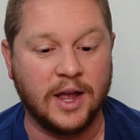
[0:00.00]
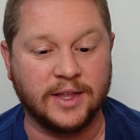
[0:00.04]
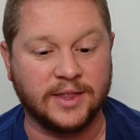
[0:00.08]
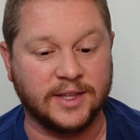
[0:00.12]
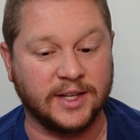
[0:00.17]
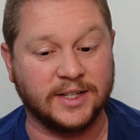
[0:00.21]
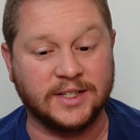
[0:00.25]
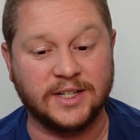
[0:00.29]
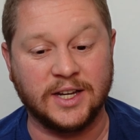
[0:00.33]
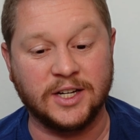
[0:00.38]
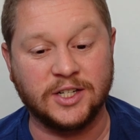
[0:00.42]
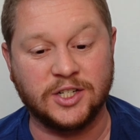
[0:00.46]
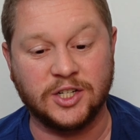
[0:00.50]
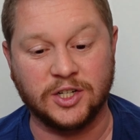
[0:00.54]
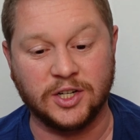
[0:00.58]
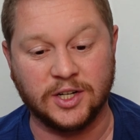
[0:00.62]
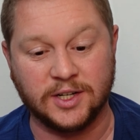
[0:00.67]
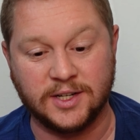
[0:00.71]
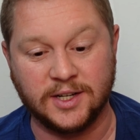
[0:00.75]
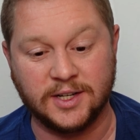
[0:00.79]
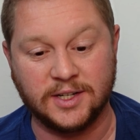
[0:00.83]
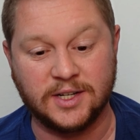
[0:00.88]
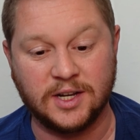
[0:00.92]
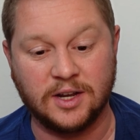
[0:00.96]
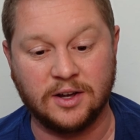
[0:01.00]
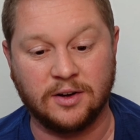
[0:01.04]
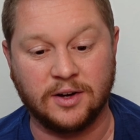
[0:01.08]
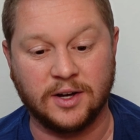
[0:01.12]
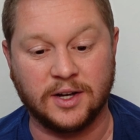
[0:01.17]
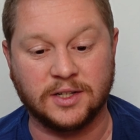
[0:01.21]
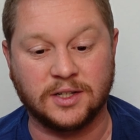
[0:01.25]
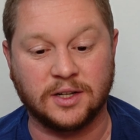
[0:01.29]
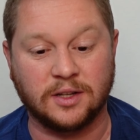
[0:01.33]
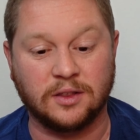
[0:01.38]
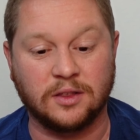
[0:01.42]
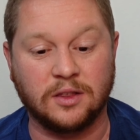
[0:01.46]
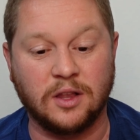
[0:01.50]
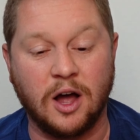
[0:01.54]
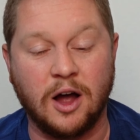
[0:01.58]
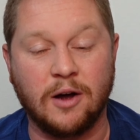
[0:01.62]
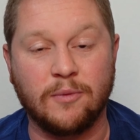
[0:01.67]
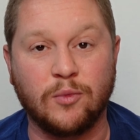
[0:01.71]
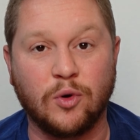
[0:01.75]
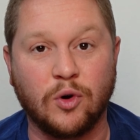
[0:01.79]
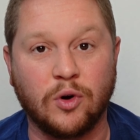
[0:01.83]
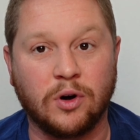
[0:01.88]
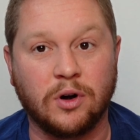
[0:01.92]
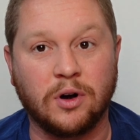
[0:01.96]
The attention to detail is a
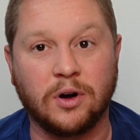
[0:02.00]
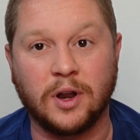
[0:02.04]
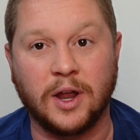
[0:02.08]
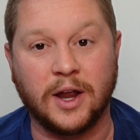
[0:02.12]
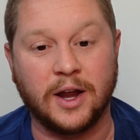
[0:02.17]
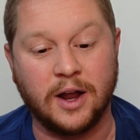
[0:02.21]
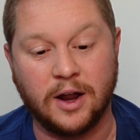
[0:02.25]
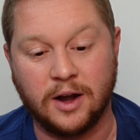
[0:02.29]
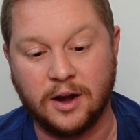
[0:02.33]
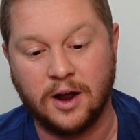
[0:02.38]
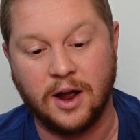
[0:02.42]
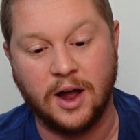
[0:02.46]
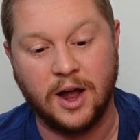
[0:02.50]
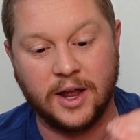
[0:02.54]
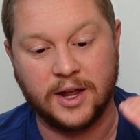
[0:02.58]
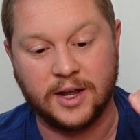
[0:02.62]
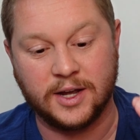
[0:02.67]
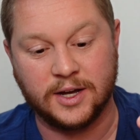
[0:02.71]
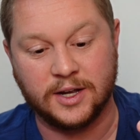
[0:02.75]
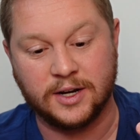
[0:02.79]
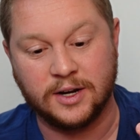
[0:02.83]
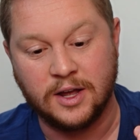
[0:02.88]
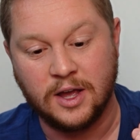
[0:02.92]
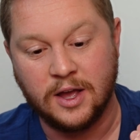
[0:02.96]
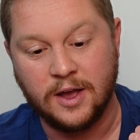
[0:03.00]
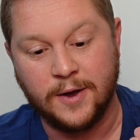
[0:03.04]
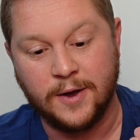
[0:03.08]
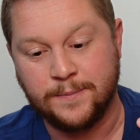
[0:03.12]
lot more like kind of high end.